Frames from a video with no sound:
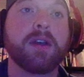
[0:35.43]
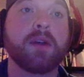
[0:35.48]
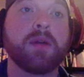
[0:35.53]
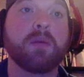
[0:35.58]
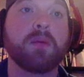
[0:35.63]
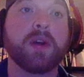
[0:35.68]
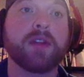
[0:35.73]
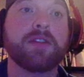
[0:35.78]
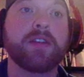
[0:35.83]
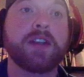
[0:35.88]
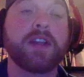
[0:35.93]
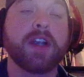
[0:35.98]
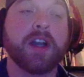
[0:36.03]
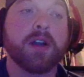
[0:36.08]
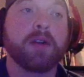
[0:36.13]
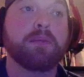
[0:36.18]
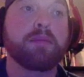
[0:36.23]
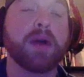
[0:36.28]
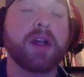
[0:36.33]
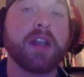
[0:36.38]
what's in
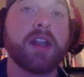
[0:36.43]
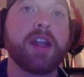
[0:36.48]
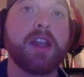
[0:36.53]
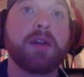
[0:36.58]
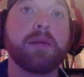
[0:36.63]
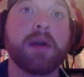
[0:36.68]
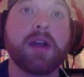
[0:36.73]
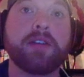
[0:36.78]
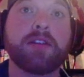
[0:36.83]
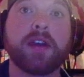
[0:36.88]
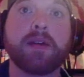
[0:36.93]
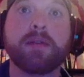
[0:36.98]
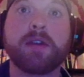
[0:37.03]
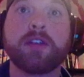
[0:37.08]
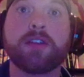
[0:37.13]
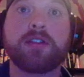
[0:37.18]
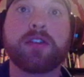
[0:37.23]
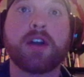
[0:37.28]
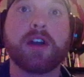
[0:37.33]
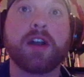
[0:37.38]
here. But anyways, I'm going
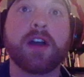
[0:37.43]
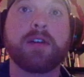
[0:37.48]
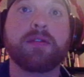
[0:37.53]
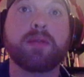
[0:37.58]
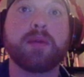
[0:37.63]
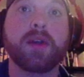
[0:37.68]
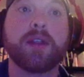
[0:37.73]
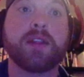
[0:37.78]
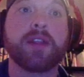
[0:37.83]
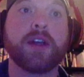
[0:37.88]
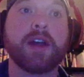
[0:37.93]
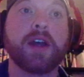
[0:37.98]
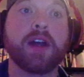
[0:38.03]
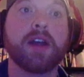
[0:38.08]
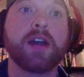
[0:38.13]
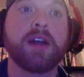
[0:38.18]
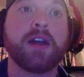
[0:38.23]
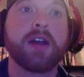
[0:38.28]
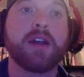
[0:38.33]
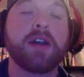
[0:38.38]
to start off with
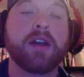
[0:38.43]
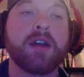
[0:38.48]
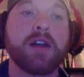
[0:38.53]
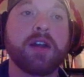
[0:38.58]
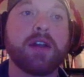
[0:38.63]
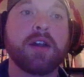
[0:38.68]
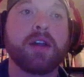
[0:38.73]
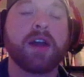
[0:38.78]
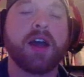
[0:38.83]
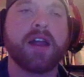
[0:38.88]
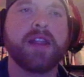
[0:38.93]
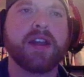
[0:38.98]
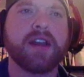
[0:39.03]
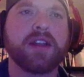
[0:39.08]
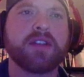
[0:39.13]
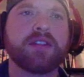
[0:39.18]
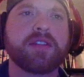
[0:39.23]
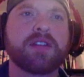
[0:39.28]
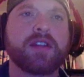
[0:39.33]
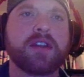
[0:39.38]
I think
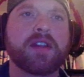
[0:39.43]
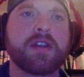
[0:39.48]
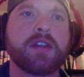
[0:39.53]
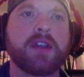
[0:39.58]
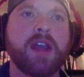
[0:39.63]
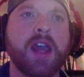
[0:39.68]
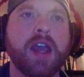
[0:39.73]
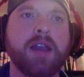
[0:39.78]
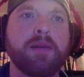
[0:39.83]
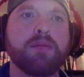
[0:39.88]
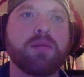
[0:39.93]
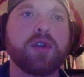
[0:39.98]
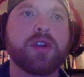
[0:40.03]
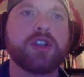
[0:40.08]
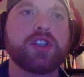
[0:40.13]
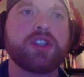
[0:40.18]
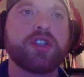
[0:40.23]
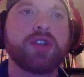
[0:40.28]
it's Cambridge